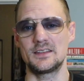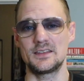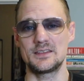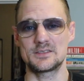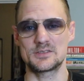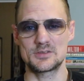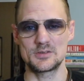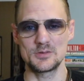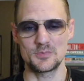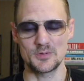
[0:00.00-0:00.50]
a
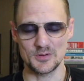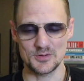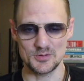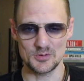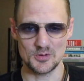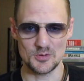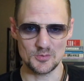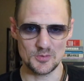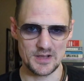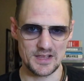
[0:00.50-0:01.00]
super
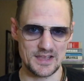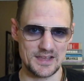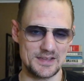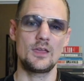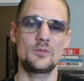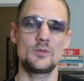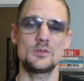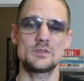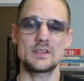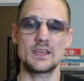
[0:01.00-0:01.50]
cool way
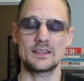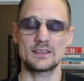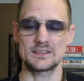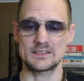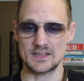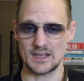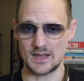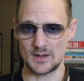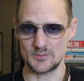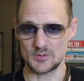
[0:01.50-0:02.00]
if you take the
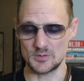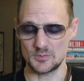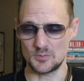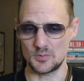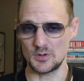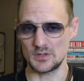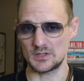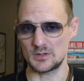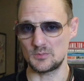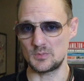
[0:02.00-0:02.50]
time to
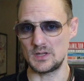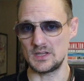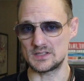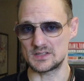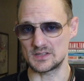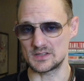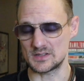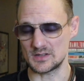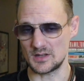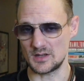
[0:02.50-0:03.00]
put the
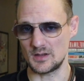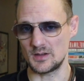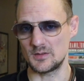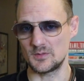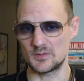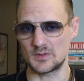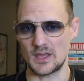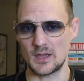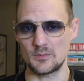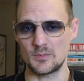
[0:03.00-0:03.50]
pieces
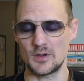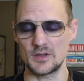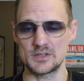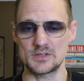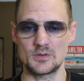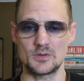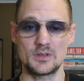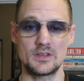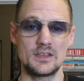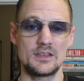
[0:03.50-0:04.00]
of that
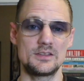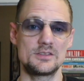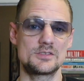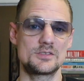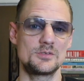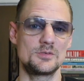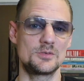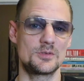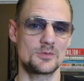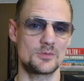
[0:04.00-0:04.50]
puzzle
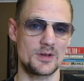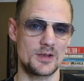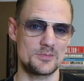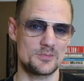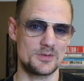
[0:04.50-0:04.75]
into the right